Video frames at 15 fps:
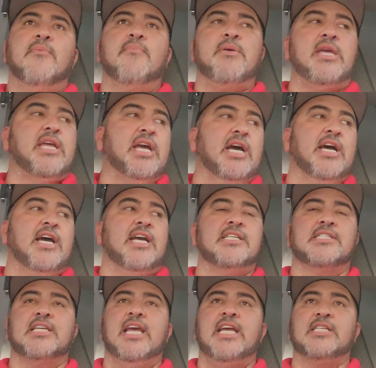
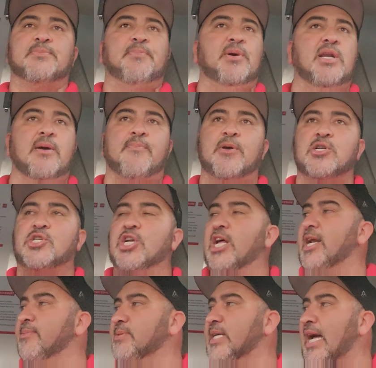because it's put up or
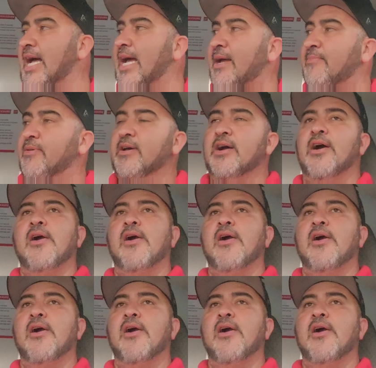shut up time.